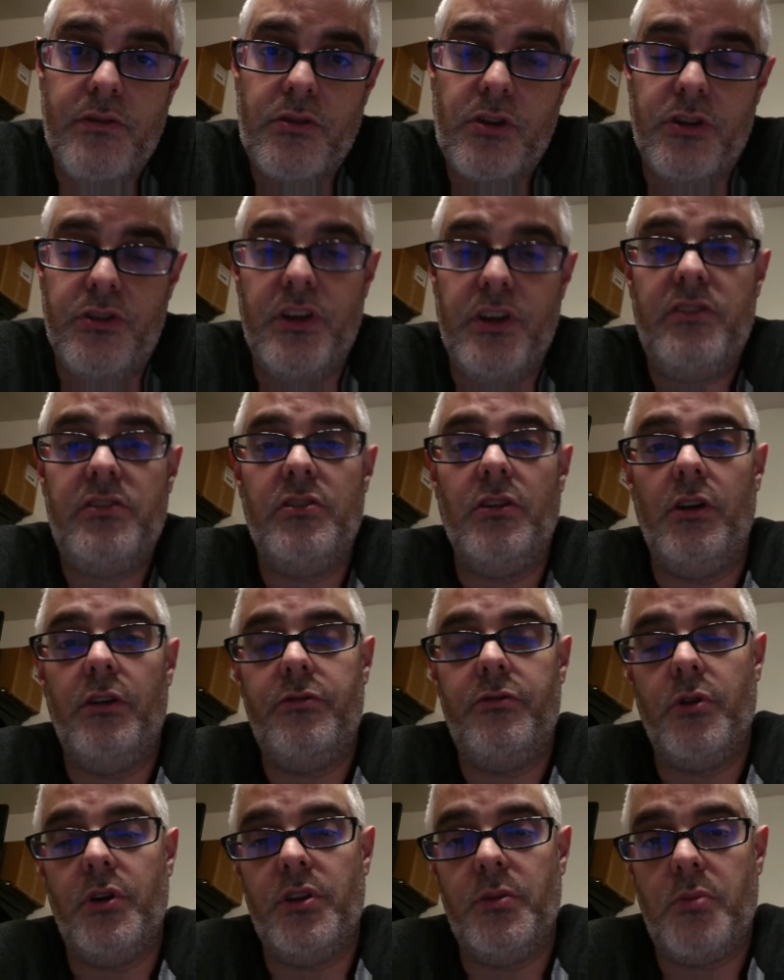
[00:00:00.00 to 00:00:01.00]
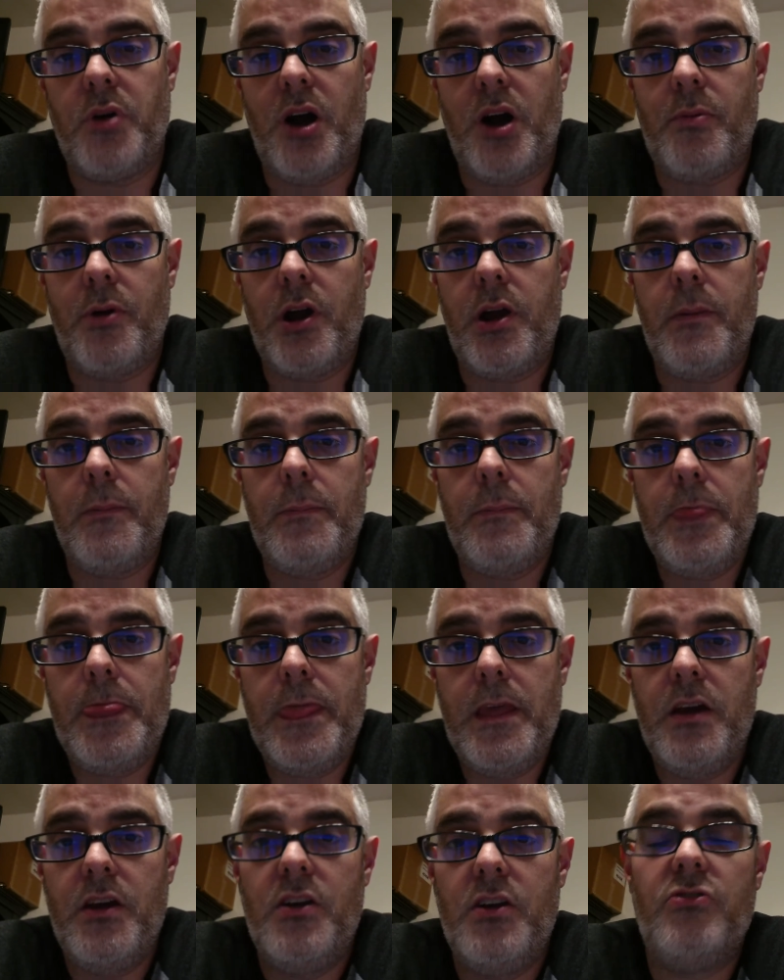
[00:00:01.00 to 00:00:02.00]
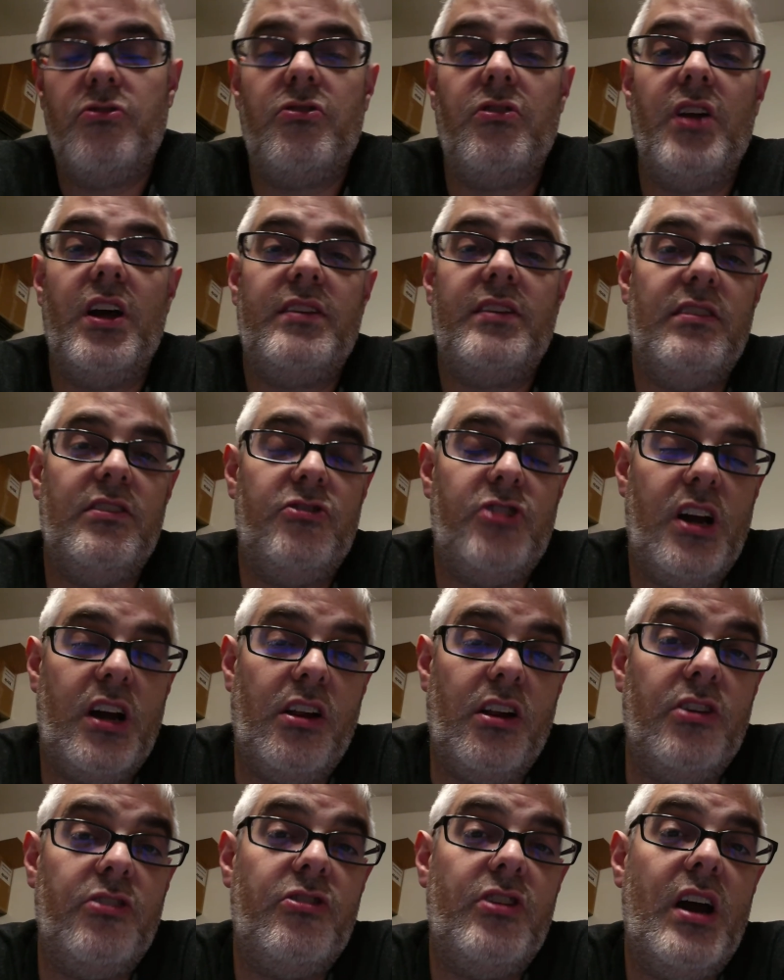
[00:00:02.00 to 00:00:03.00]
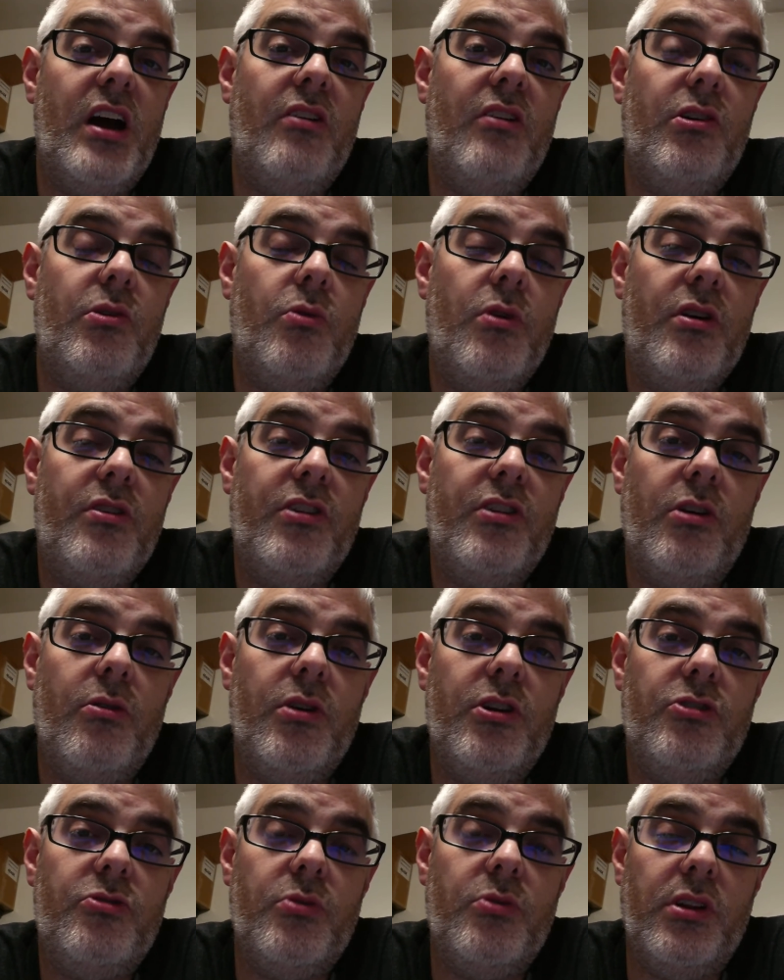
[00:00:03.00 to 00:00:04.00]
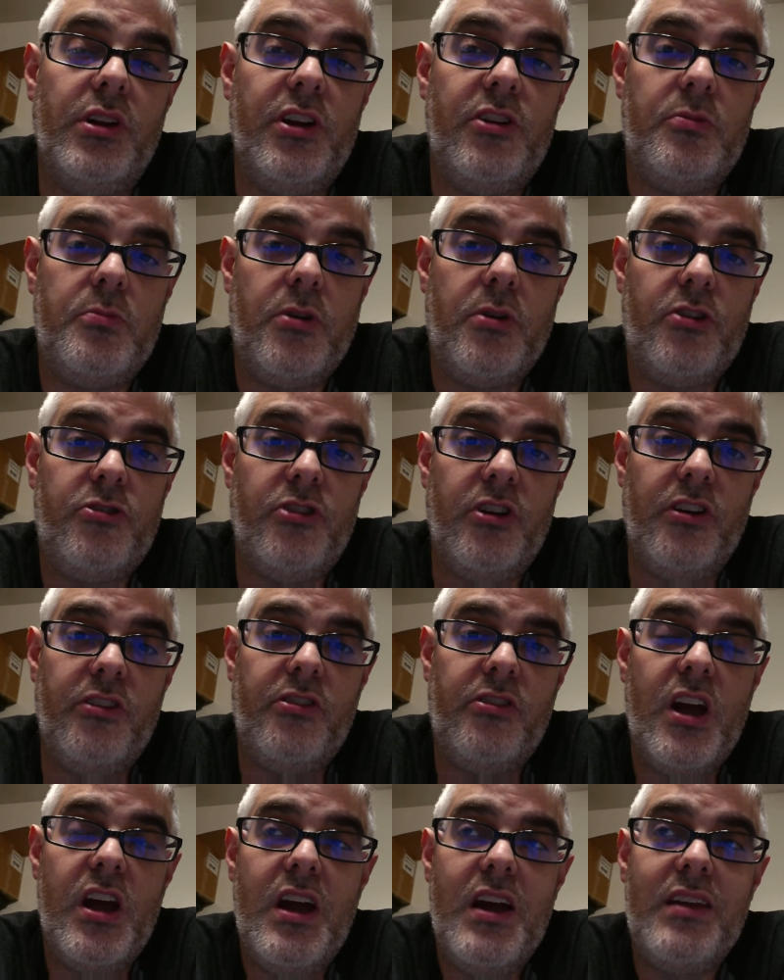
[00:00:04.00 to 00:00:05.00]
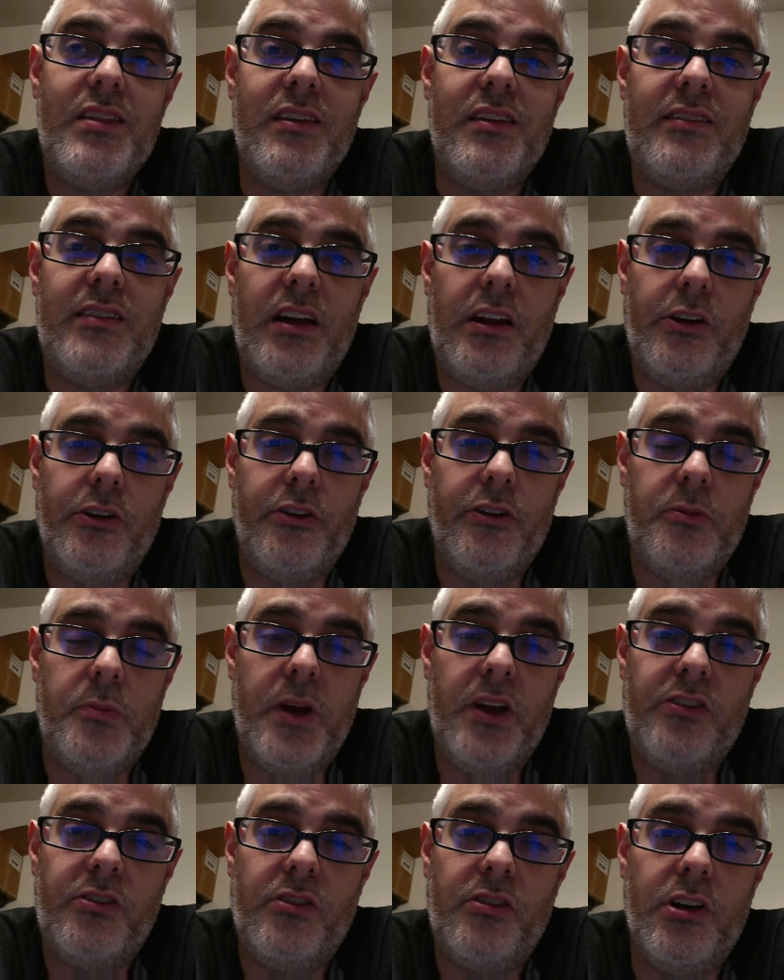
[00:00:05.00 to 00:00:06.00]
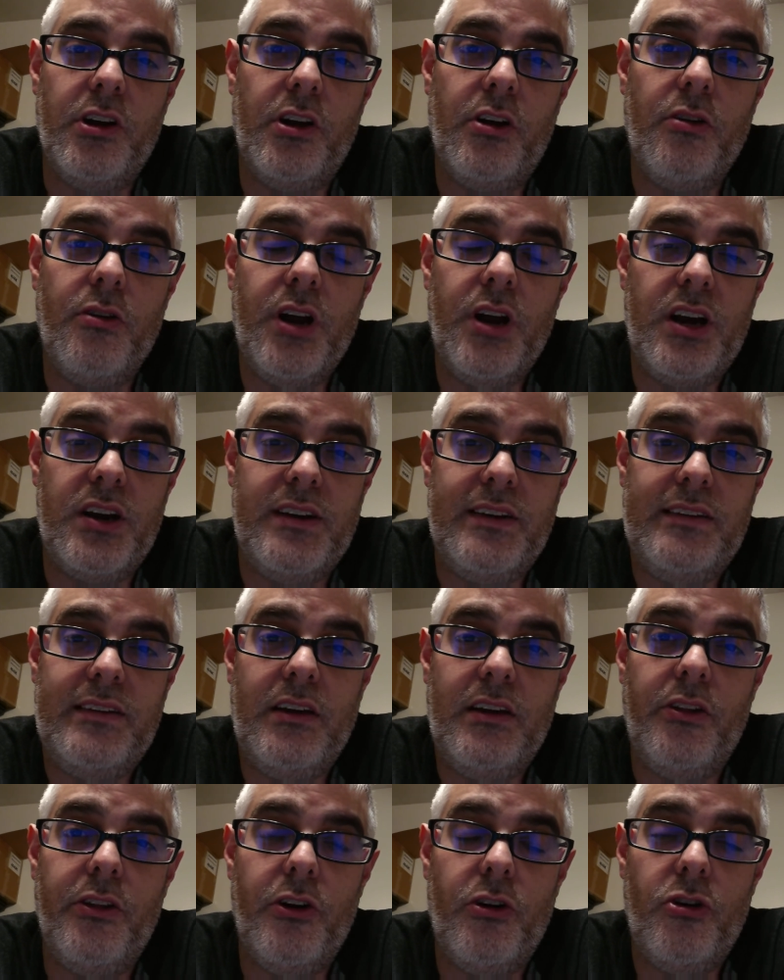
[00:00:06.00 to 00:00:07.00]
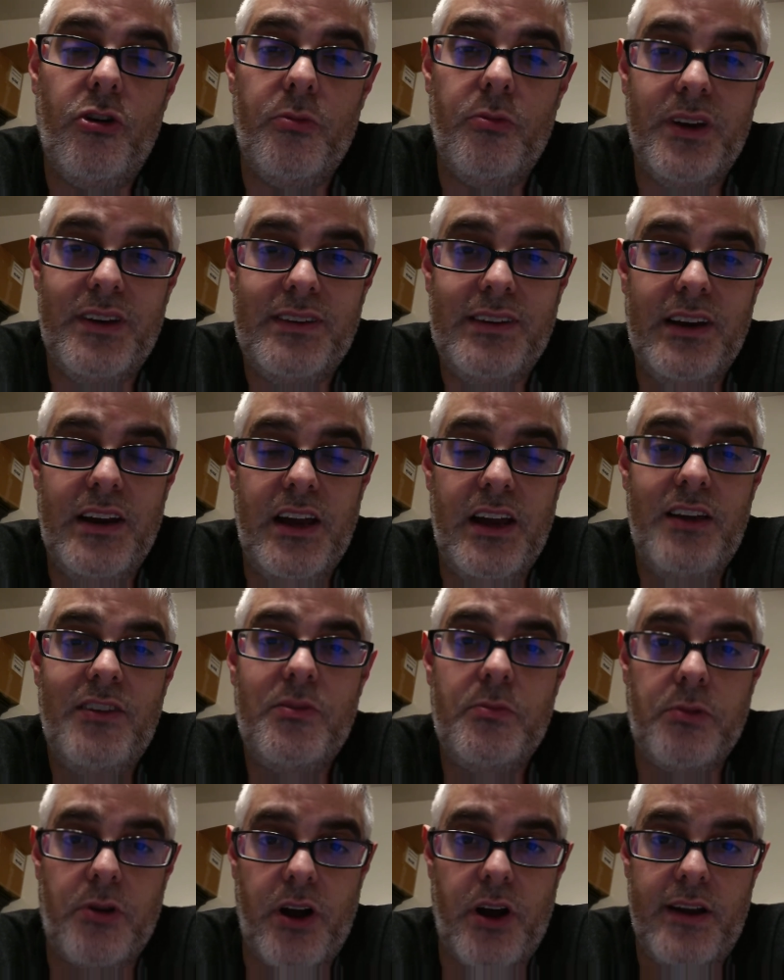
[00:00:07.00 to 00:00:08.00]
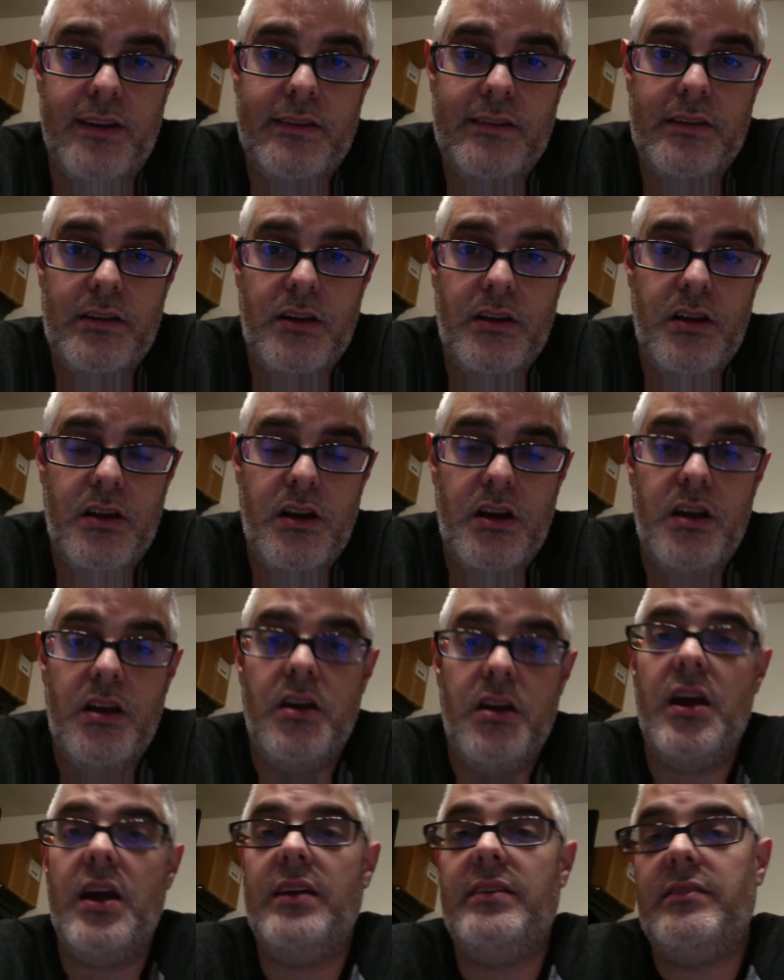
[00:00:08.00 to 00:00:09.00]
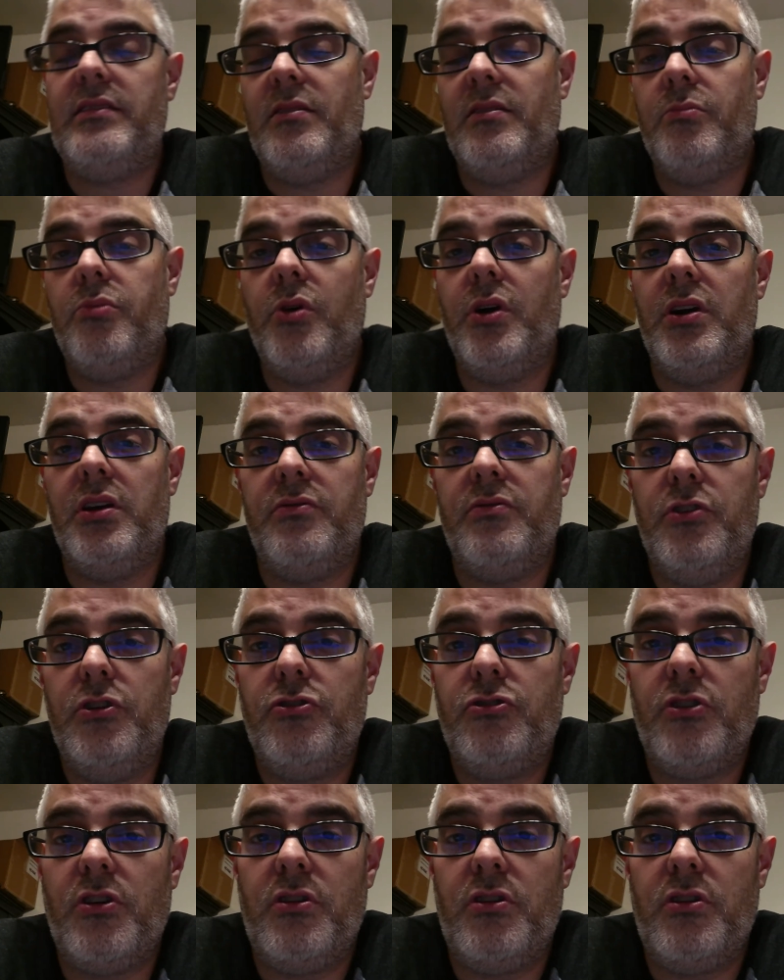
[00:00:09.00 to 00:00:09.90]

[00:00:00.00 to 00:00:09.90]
Could they still afford the property? So that's a challenge. Now, in order to go into a lease purchase, the seller is basically agreeing to sell the home in today's price at some point in the future.